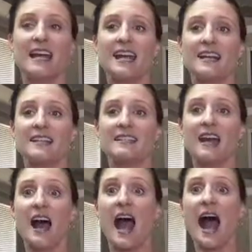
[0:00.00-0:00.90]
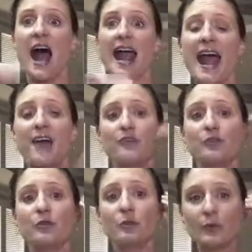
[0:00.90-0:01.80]
And I have
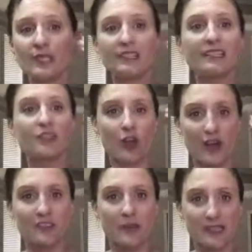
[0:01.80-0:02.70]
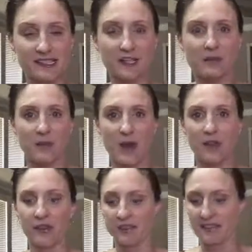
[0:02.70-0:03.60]
to really talk to myself
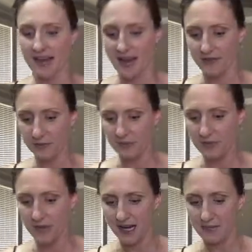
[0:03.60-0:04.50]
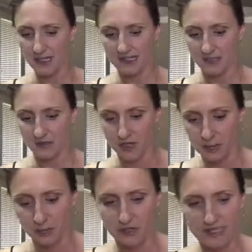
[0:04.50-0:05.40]
about this. I have to remind myself a
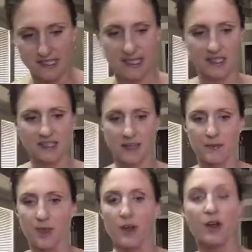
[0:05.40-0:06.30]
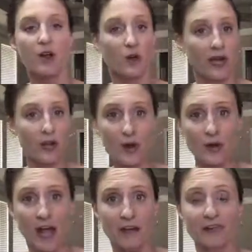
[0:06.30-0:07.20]
couple days ahead of time, okay,
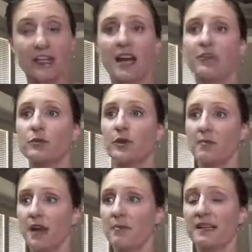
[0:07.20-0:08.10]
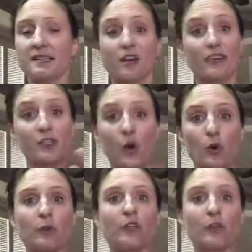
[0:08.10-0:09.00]
no caffeine. I have to remind myself it's
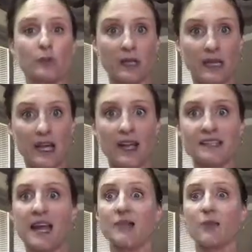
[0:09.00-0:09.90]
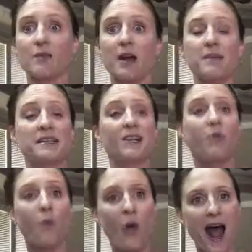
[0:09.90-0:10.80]
only 3 days. I have to remind
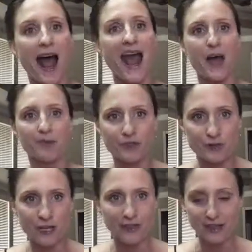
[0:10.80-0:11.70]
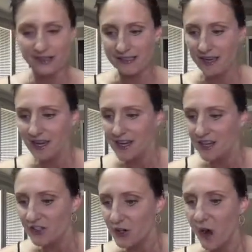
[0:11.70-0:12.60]
myself why I'm doing this.
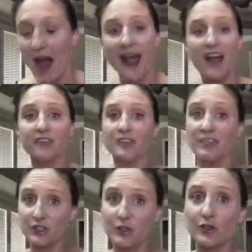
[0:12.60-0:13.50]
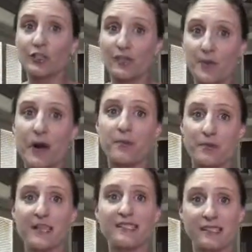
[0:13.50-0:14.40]
So I have to internally
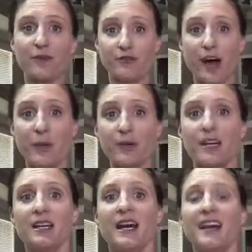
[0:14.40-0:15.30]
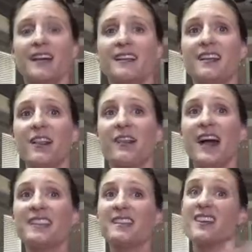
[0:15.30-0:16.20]
pump myself up. And
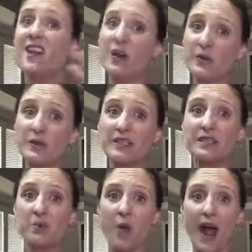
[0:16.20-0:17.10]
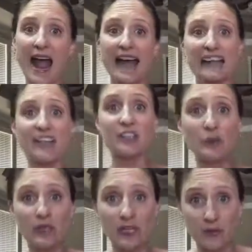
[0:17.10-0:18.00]
that's another reason why I like
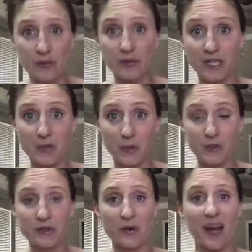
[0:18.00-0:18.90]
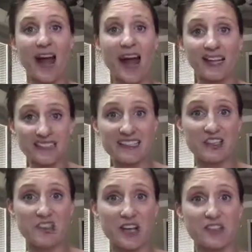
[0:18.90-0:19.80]
doing it with people. So I highly
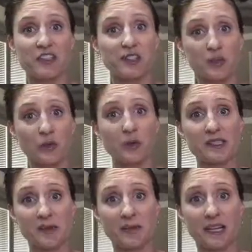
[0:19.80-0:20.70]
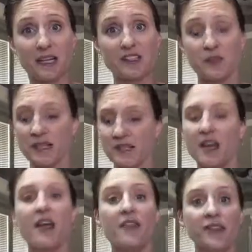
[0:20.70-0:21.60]
suggest that you do it with somebody else, because
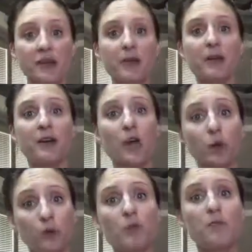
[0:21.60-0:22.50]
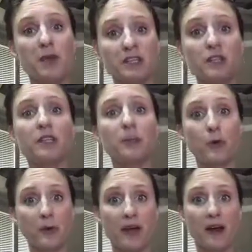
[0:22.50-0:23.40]
they can better help you mentally
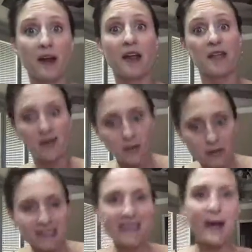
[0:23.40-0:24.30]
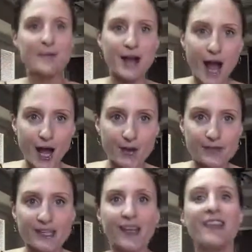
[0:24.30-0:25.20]
prepare. And then when the time
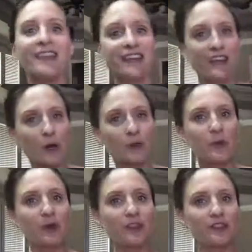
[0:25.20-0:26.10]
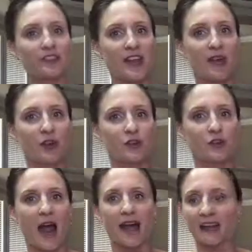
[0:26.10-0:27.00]
comes, they can help you better stay on
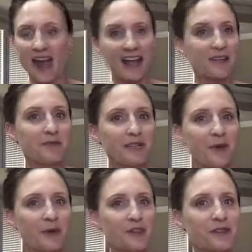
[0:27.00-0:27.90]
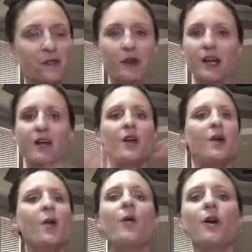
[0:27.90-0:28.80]
track. And I can be that person for you,
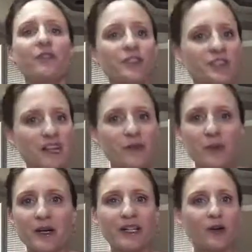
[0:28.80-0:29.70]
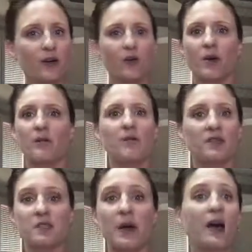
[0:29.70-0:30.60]
or if you just have a buddy or
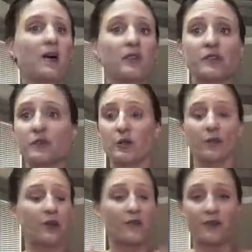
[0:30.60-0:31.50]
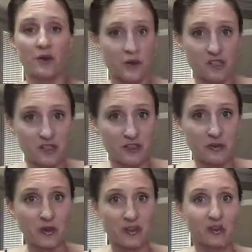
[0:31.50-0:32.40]
a spouse or whatever that wants to do
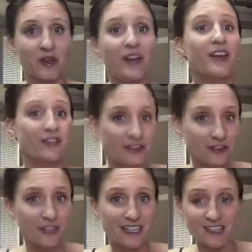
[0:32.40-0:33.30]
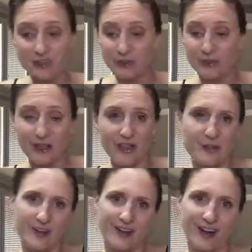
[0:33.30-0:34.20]
it with you, feel free to let
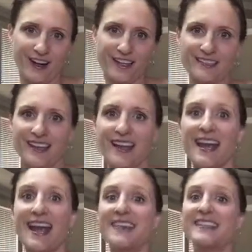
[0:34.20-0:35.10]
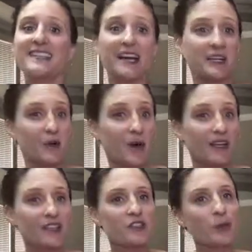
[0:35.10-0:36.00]
them in on it. And the second
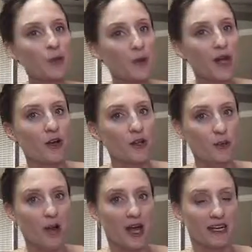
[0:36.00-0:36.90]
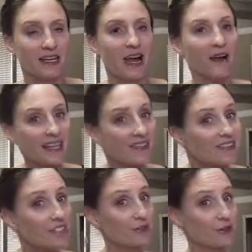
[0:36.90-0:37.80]
one is to prepare your body. Now again,
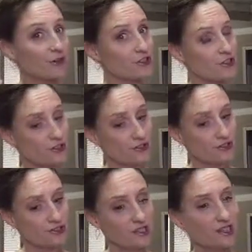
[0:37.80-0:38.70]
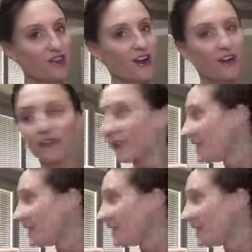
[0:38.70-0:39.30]
these first two are for